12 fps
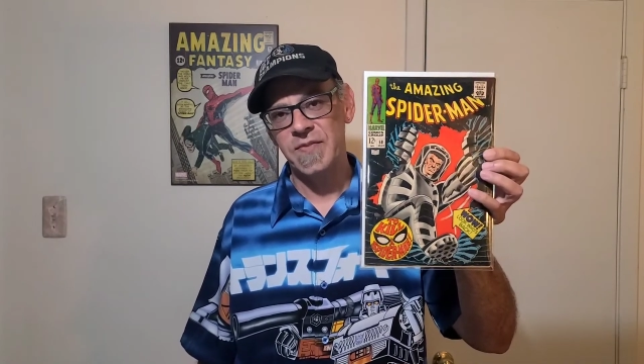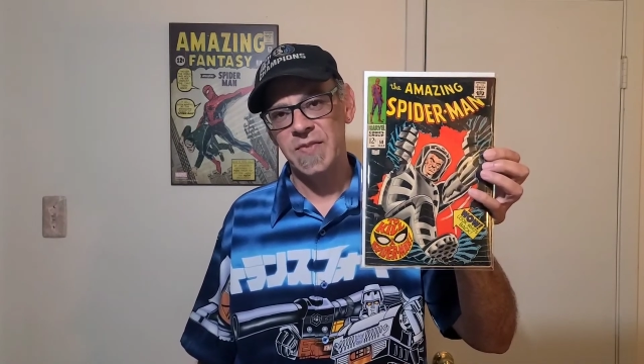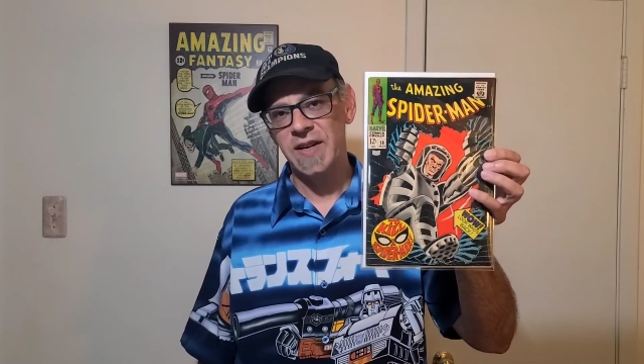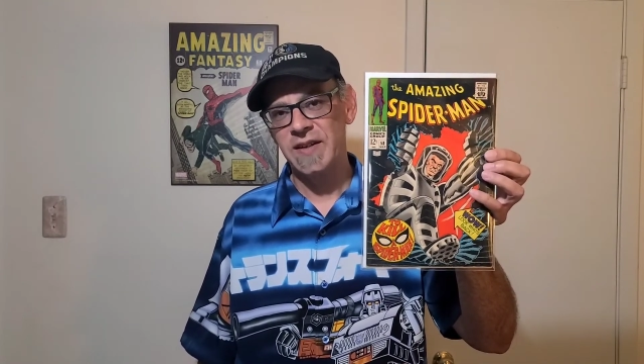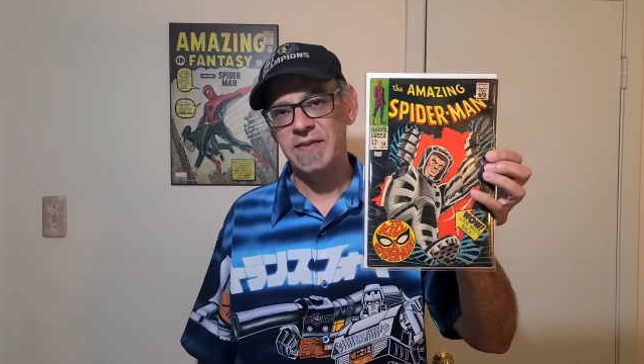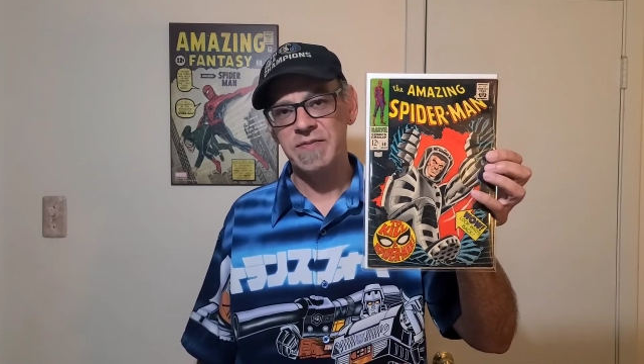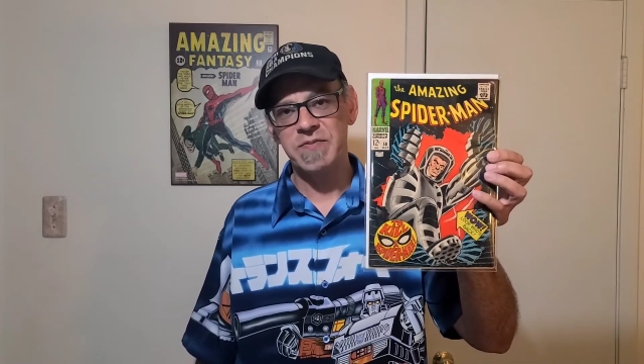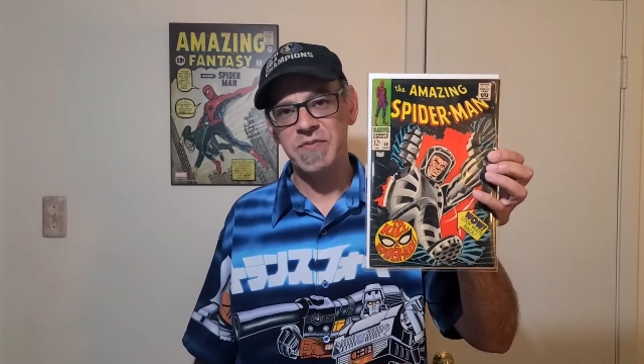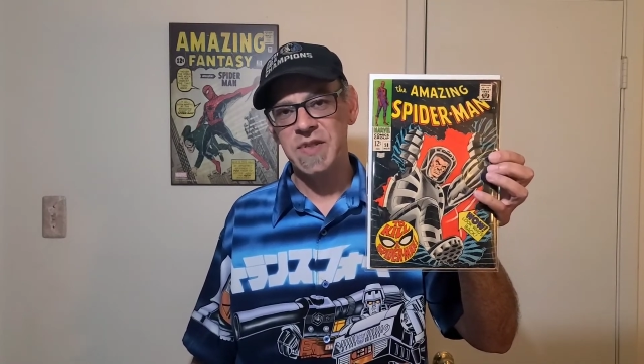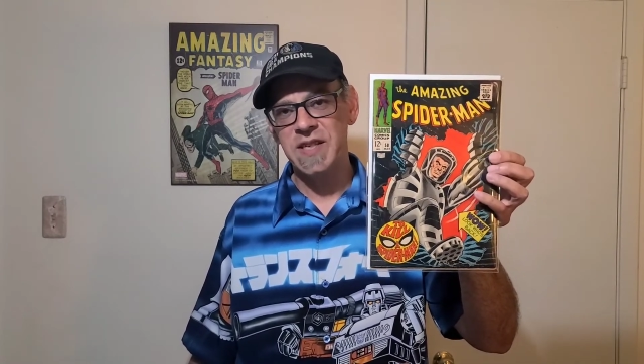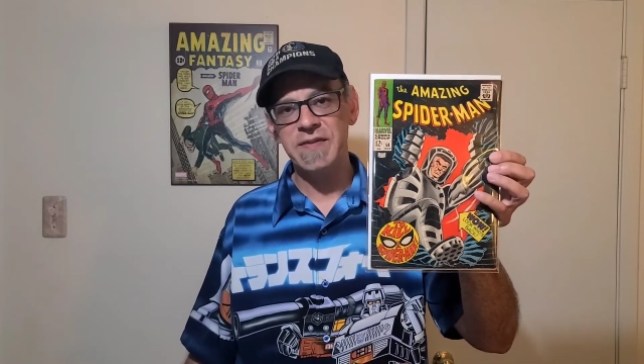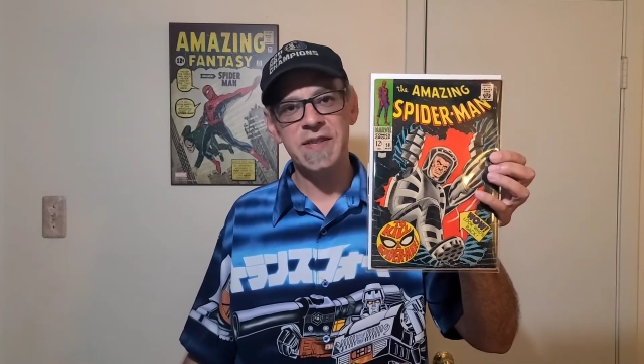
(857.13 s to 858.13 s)
like a
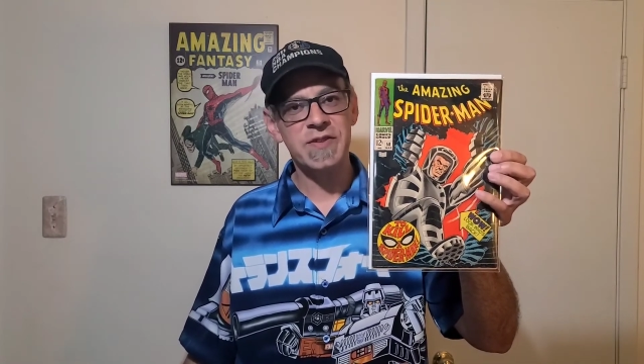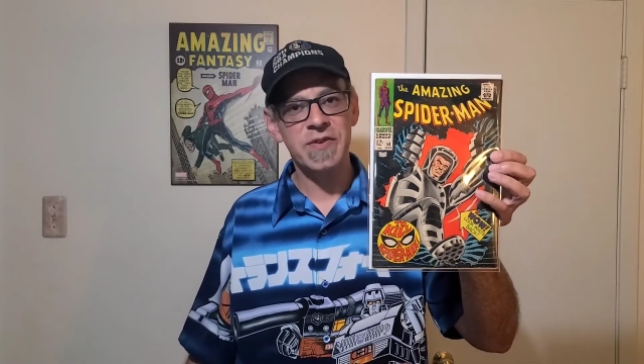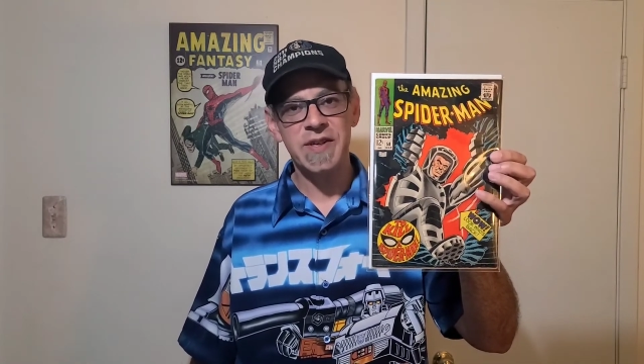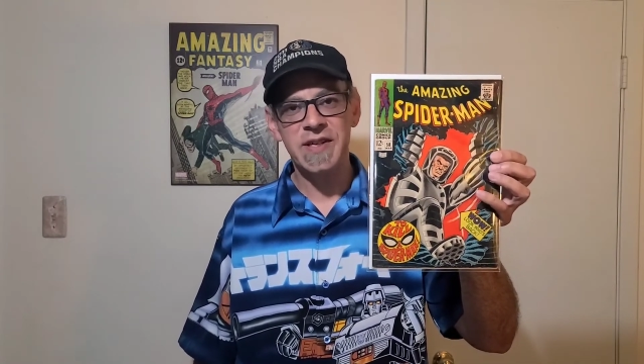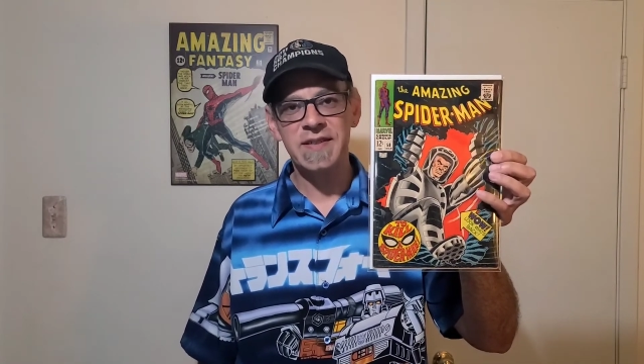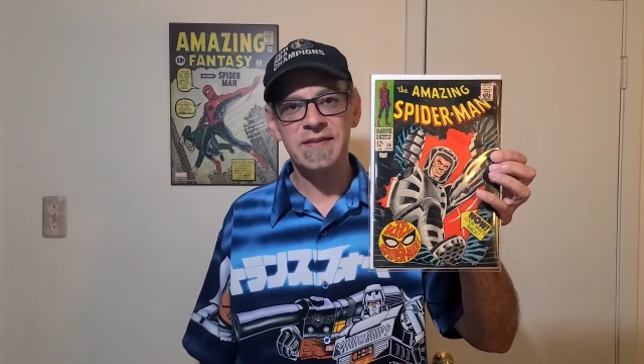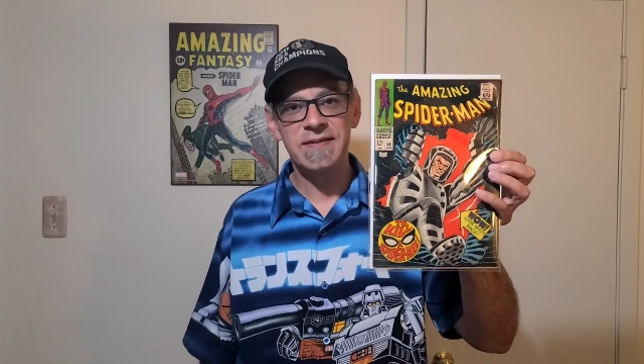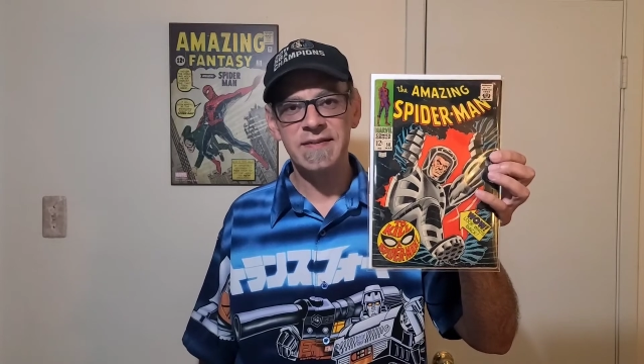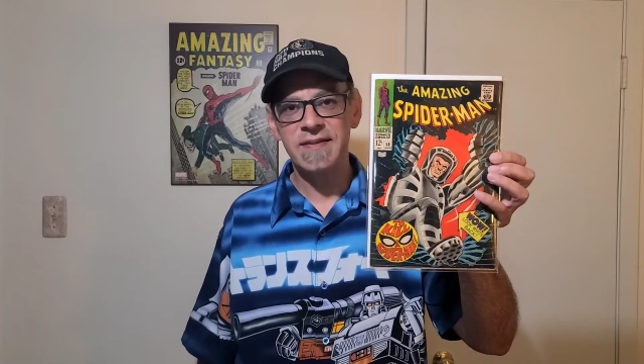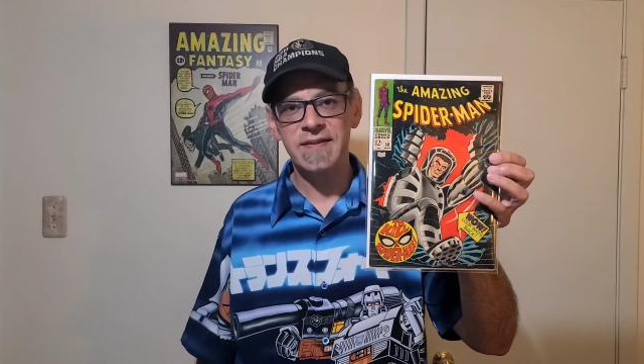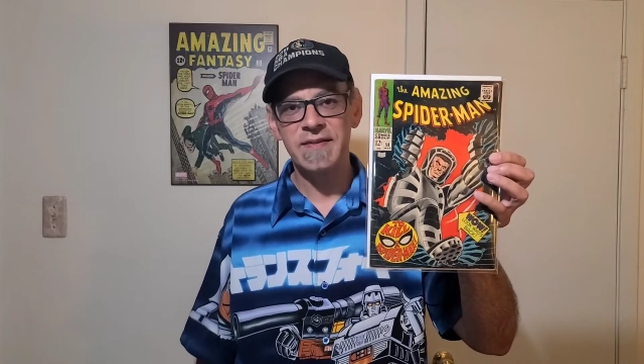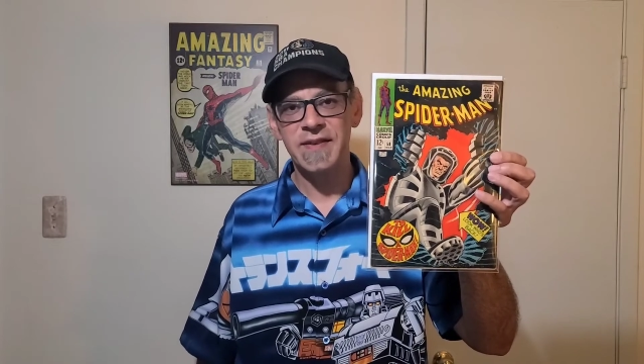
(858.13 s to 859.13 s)
TV screen,
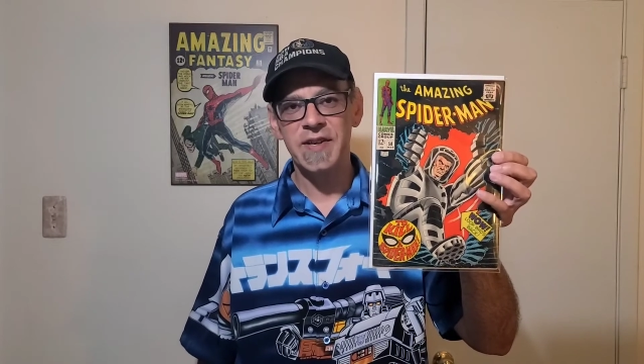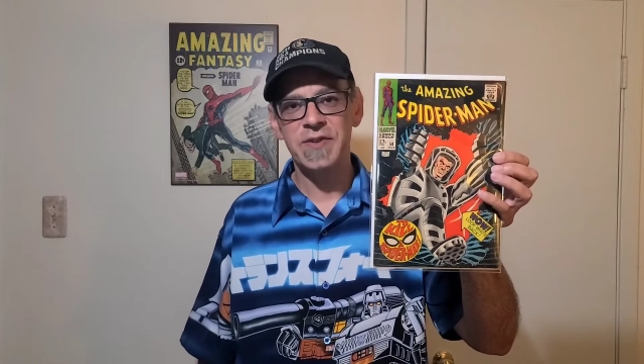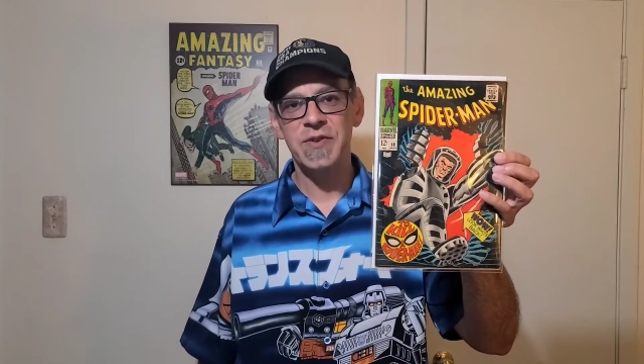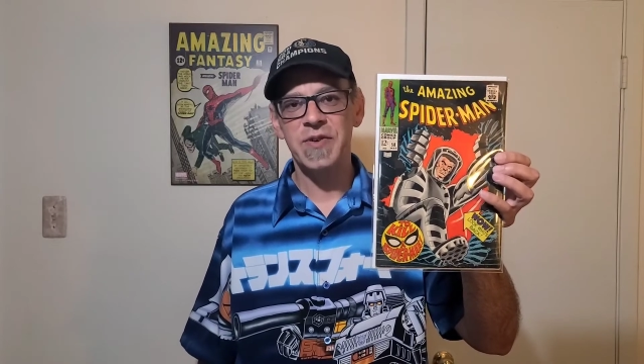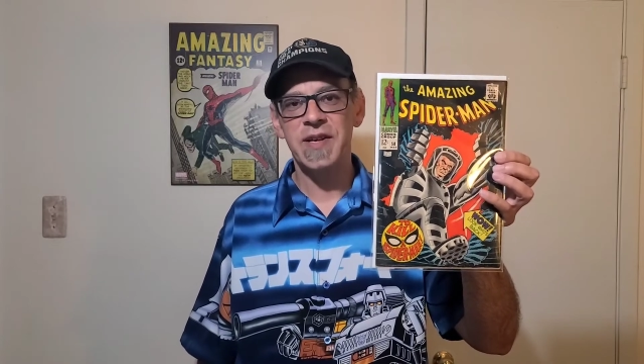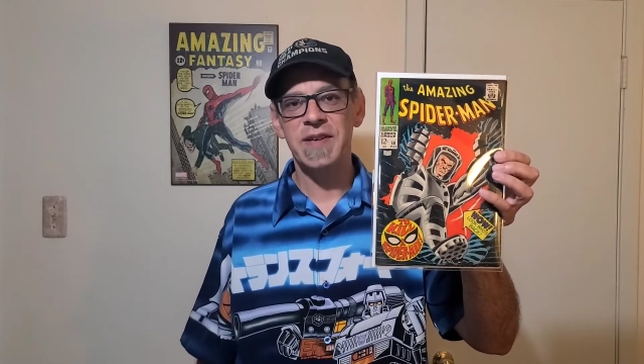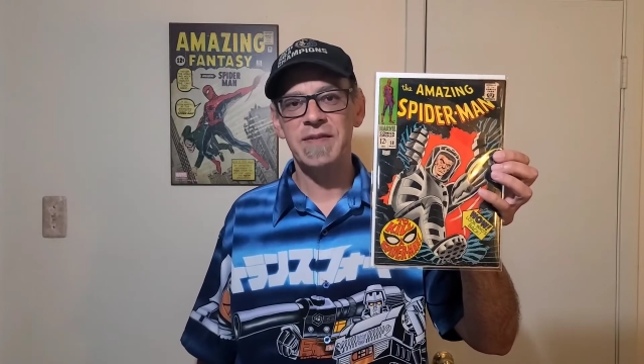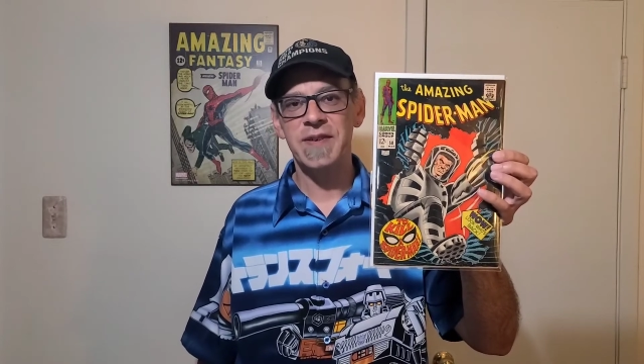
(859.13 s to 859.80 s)
video screen of